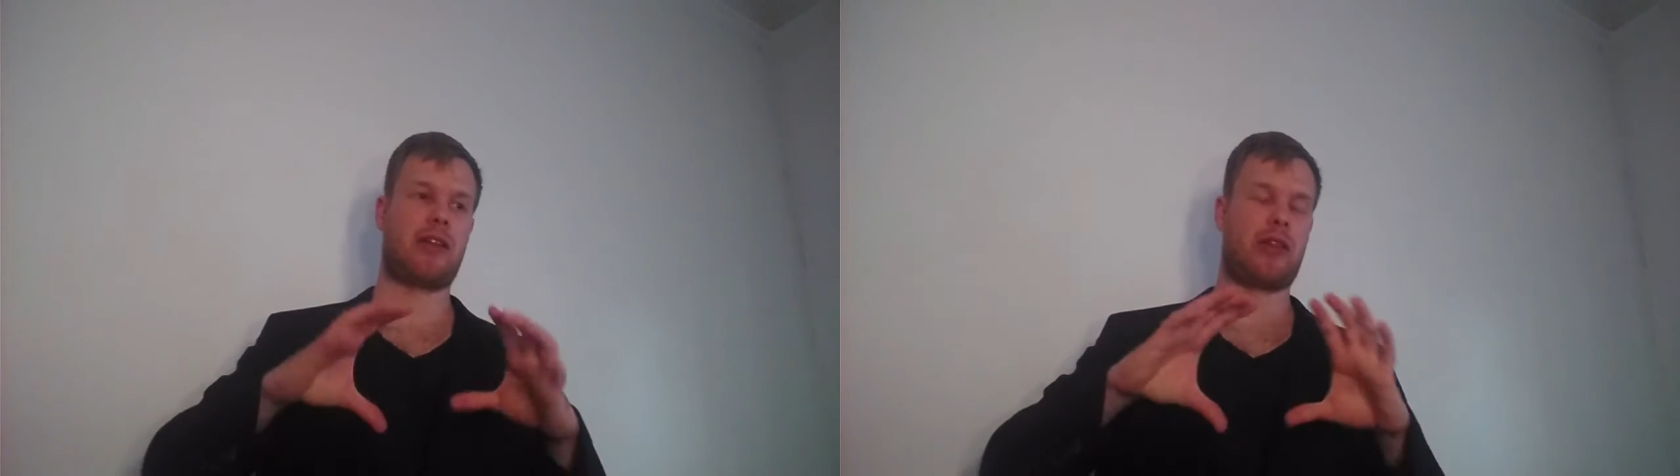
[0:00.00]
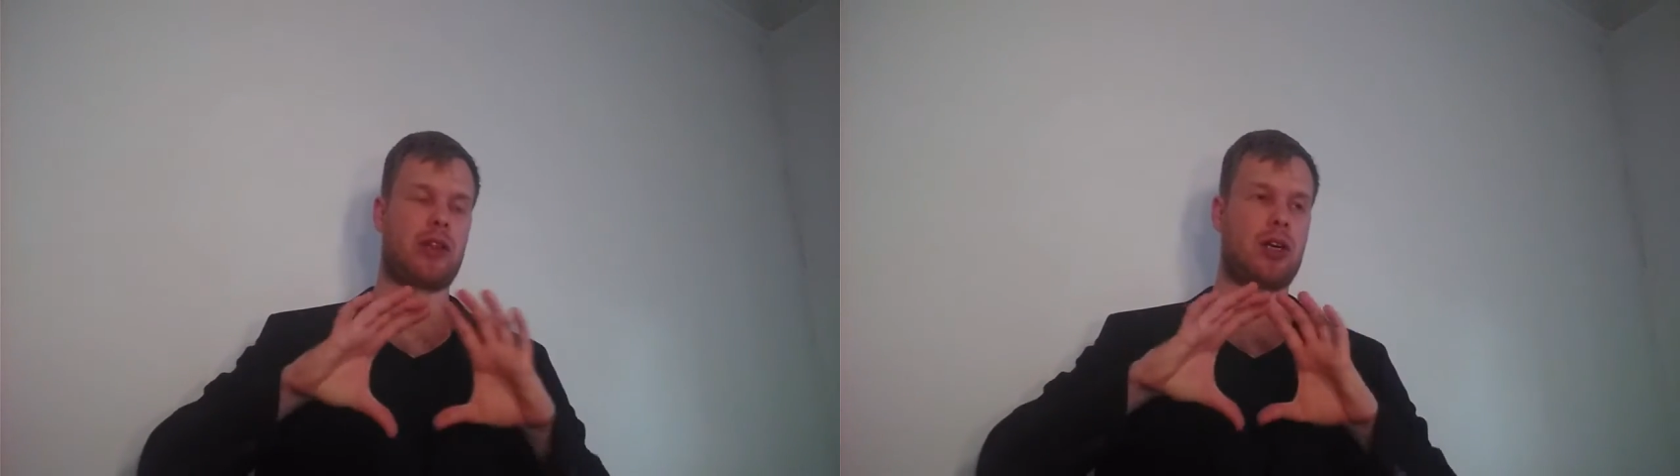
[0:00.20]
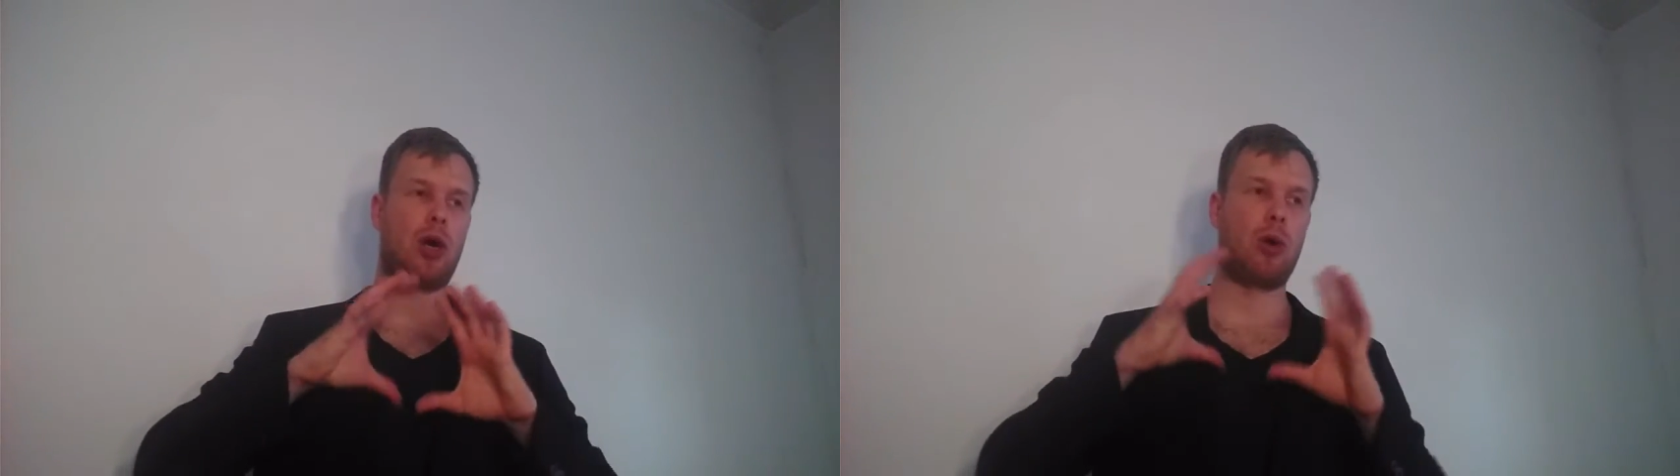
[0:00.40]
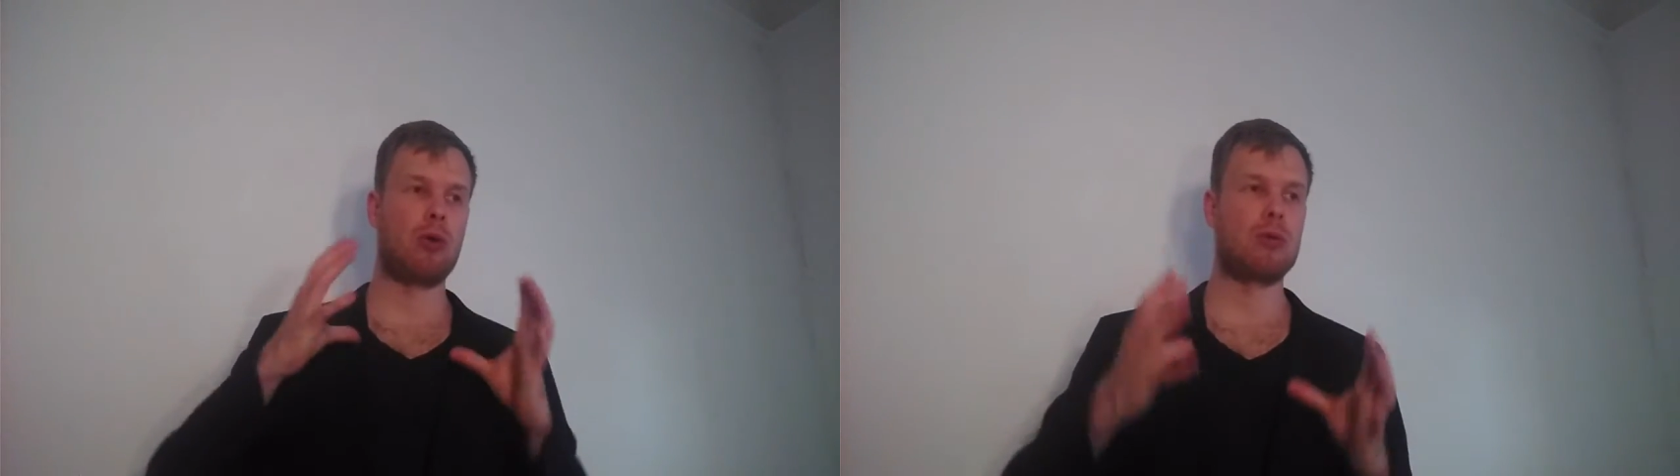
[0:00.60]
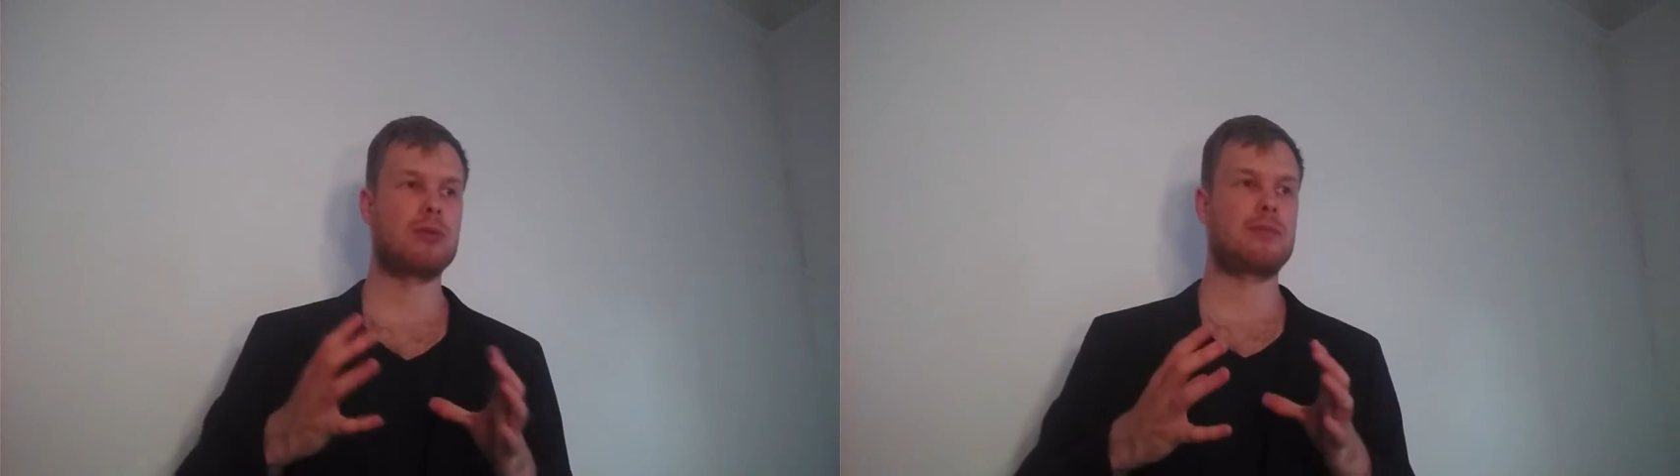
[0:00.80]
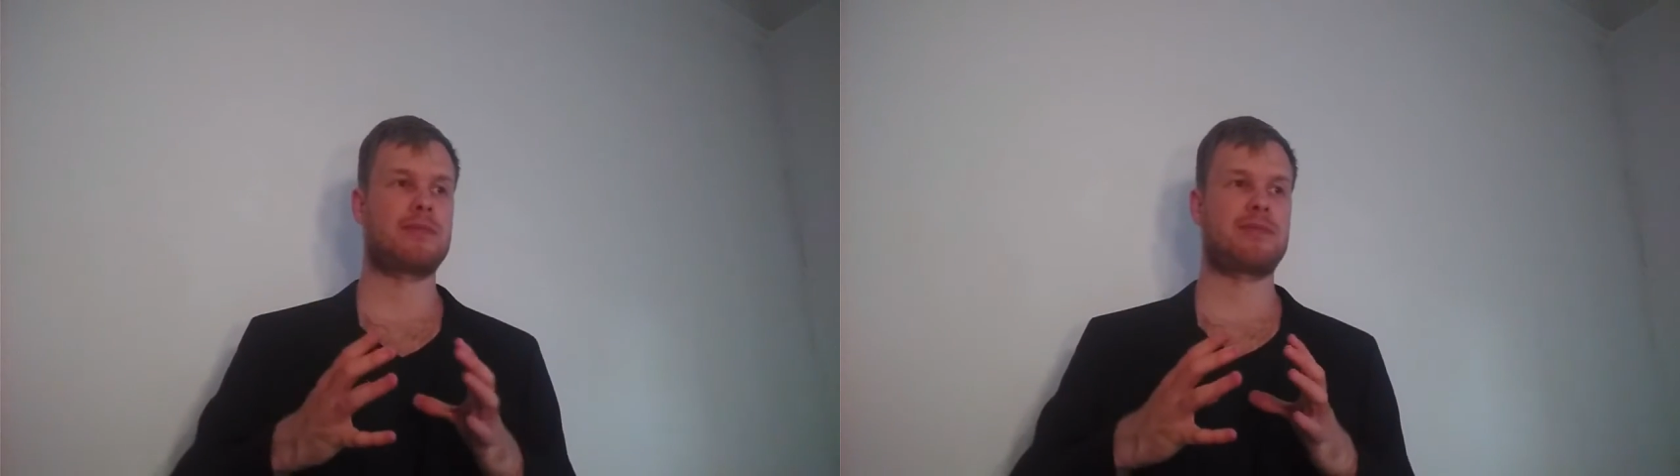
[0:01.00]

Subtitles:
the whole